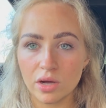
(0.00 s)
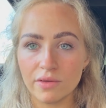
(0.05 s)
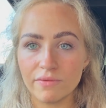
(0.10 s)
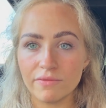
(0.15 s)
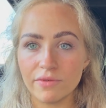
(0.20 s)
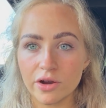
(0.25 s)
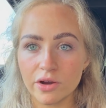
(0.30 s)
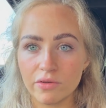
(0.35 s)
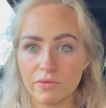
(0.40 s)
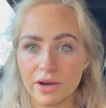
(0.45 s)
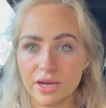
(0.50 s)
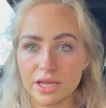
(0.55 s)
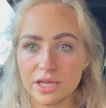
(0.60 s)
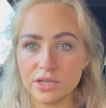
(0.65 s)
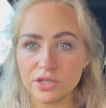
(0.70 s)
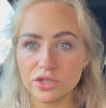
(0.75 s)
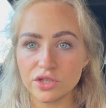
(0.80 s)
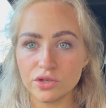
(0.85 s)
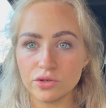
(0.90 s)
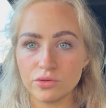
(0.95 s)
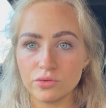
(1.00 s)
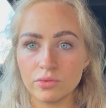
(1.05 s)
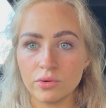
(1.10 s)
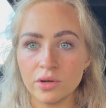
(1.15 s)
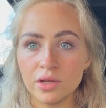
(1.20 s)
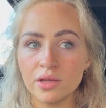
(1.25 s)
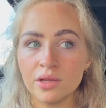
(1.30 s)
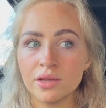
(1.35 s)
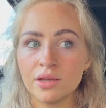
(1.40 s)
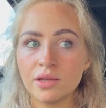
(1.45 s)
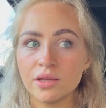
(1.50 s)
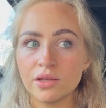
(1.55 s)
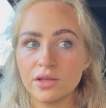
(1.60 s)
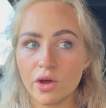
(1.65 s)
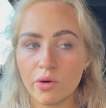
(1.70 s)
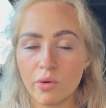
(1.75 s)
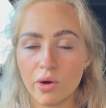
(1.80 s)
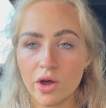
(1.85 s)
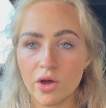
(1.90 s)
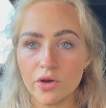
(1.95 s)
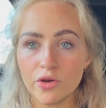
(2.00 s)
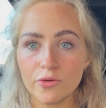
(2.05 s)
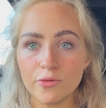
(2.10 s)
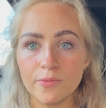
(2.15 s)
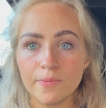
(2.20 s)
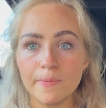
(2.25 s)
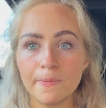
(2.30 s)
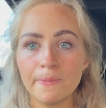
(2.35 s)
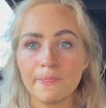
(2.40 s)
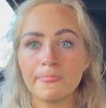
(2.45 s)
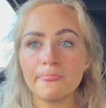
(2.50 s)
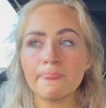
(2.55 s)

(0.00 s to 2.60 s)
I'm very ready to go home,